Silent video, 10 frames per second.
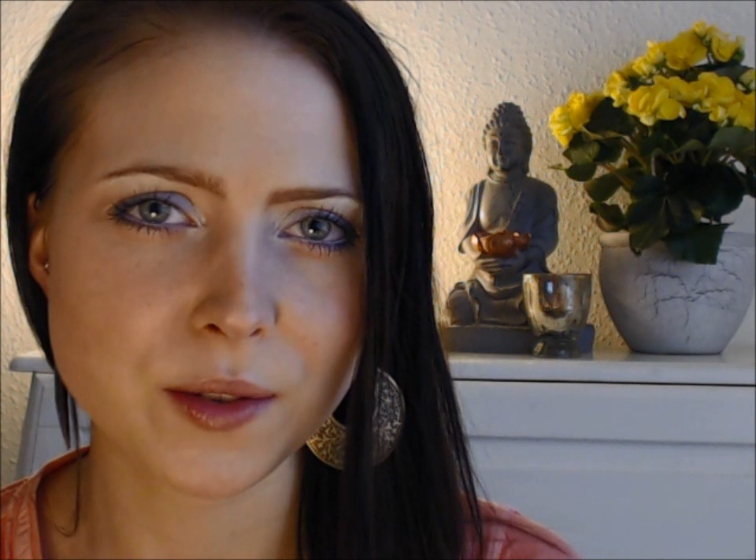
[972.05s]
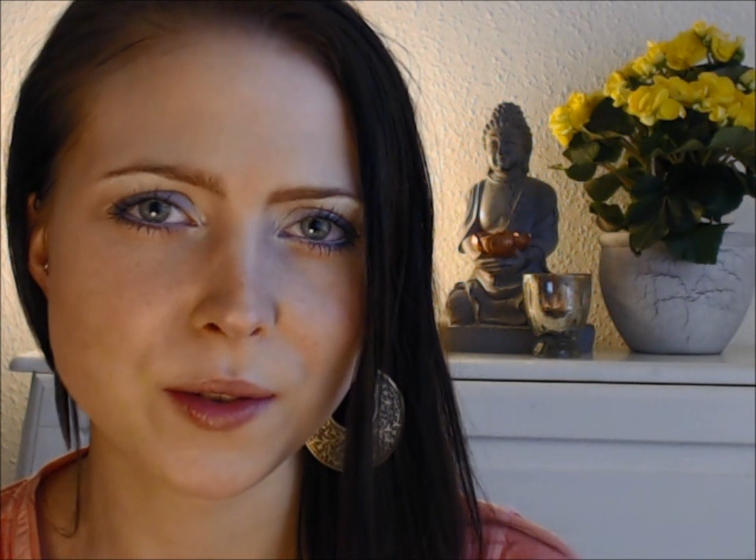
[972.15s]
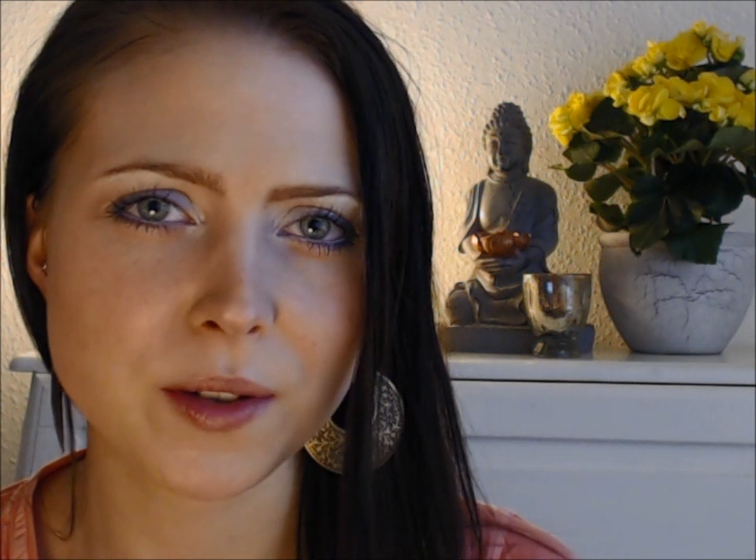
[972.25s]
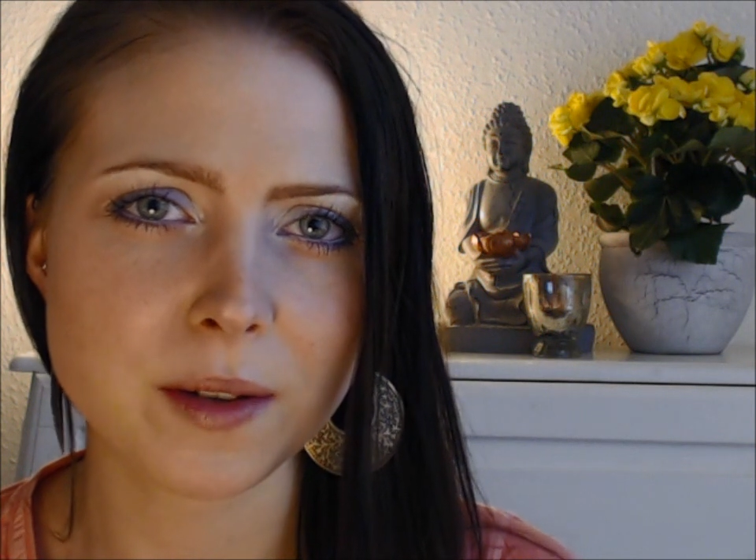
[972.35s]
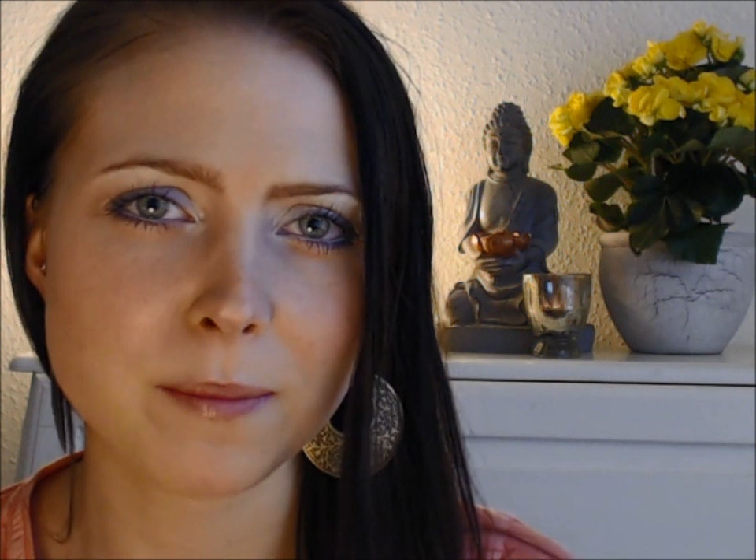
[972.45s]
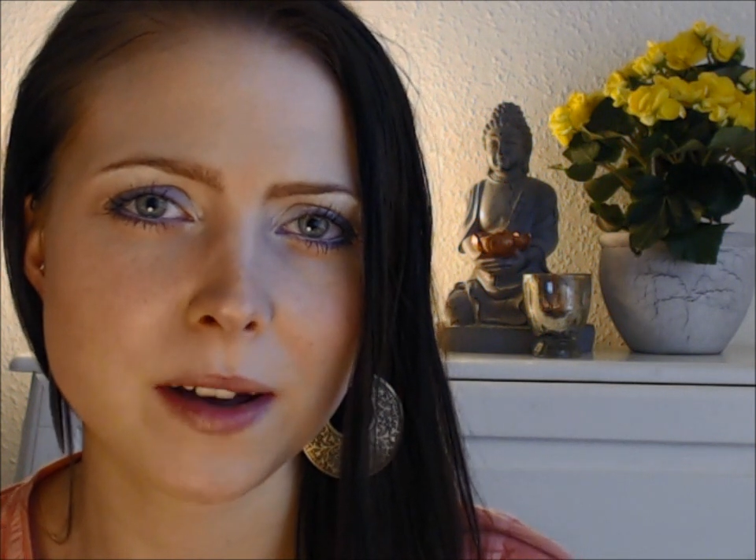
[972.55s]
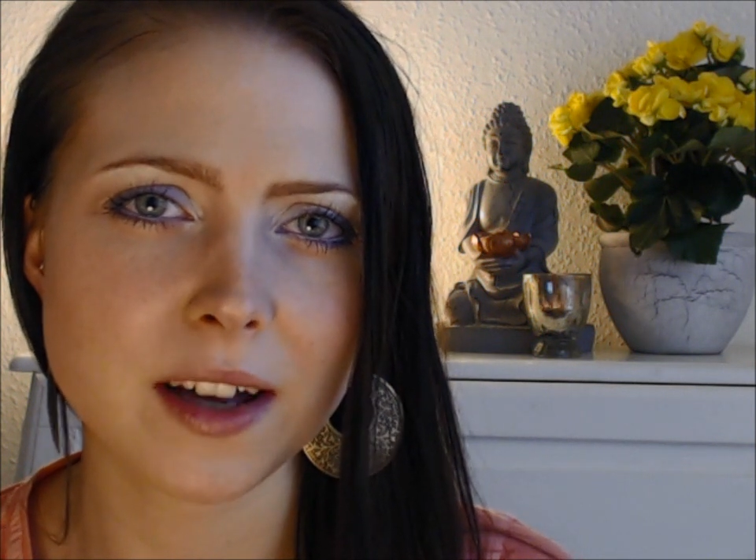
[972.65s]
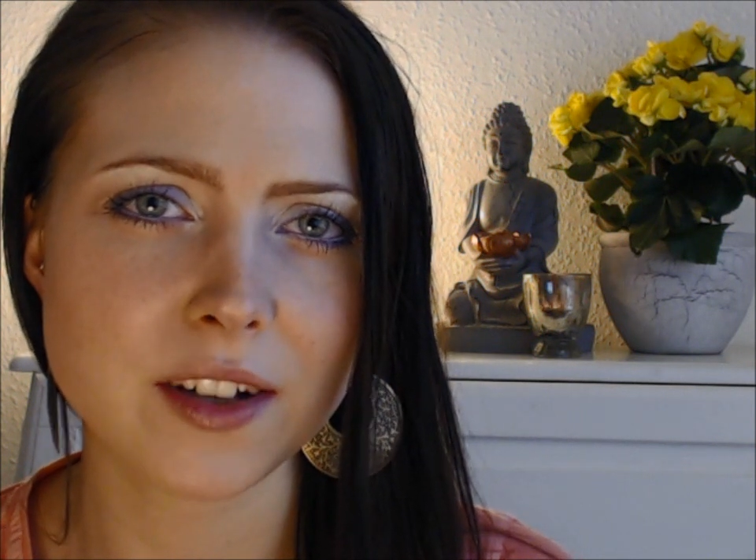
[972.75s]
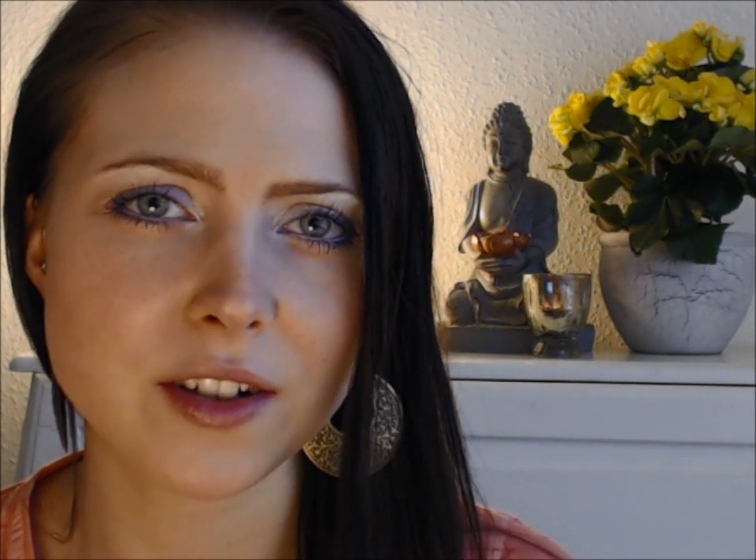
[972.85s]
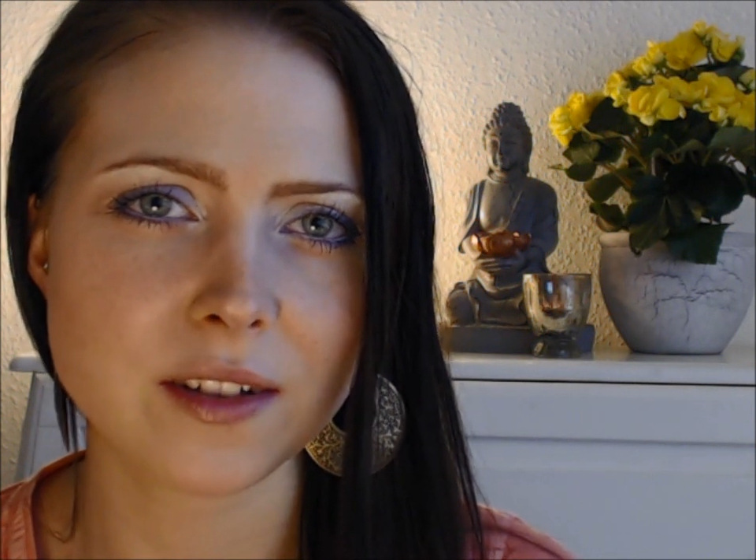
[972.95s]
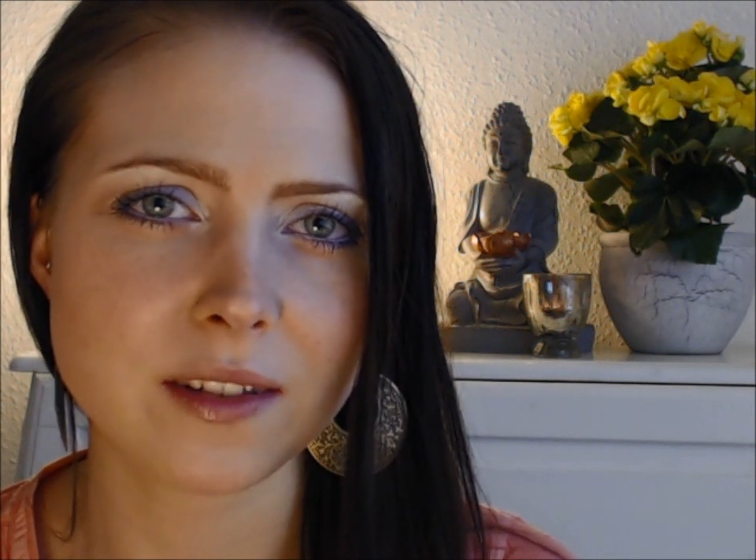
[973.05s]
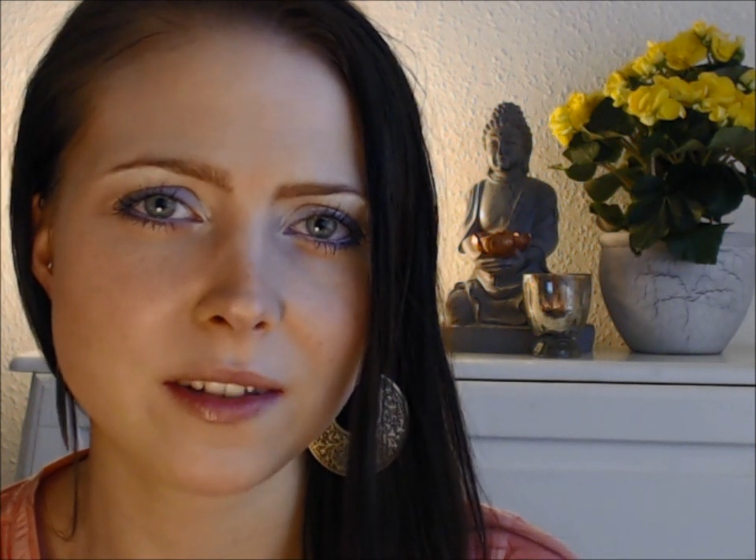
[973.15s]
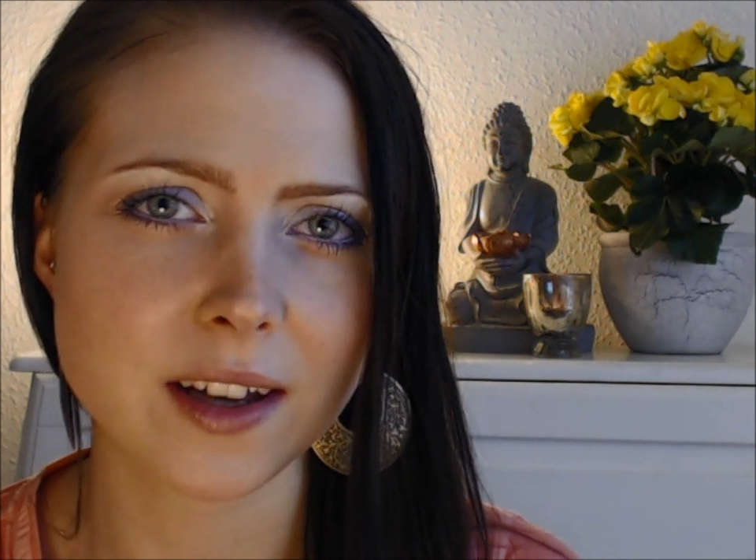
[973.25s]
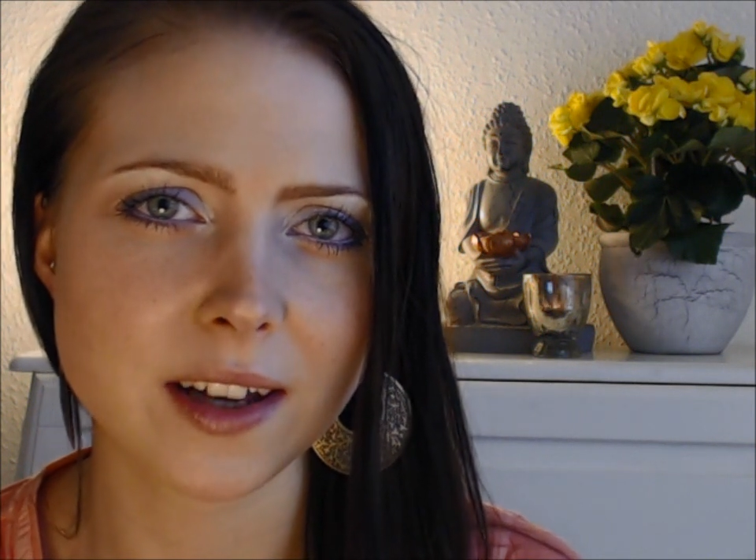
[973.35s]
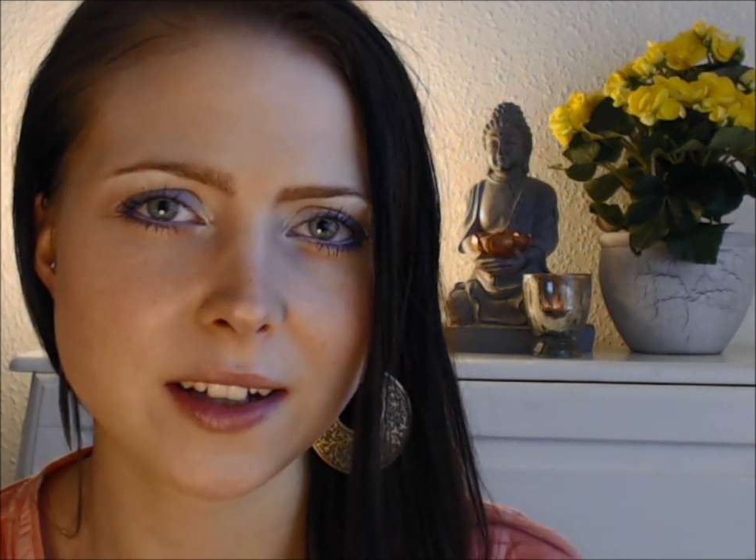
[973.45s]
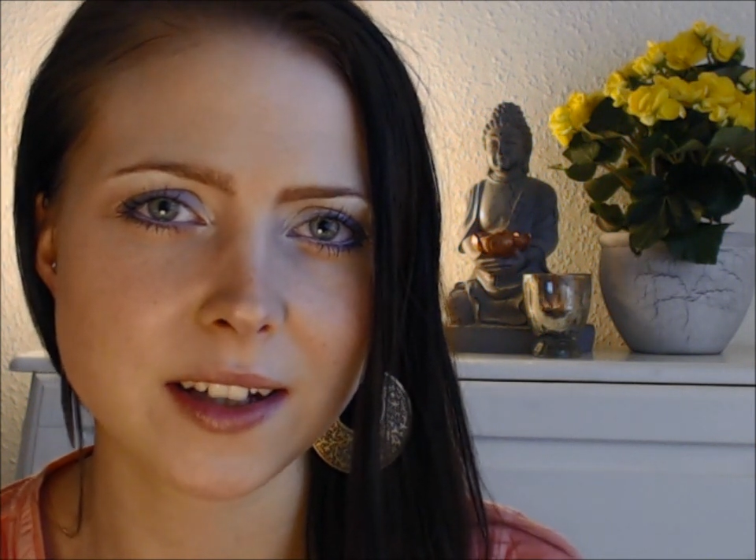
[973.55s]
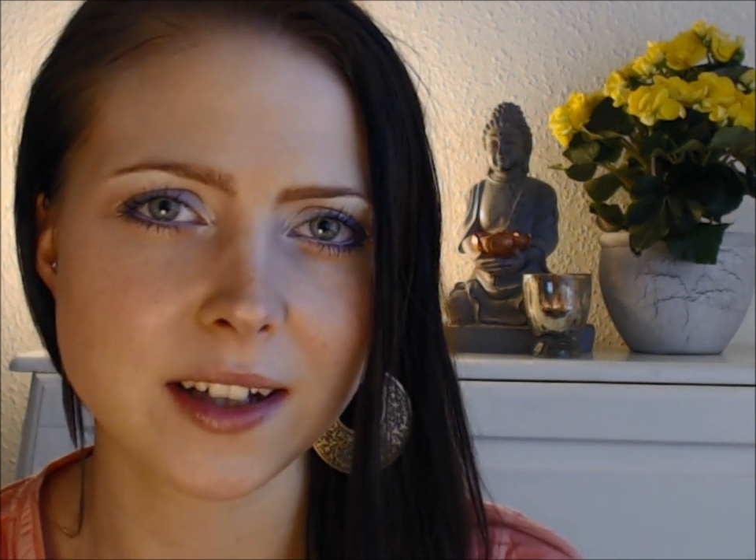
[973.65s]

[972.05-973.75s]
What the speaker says: imagine that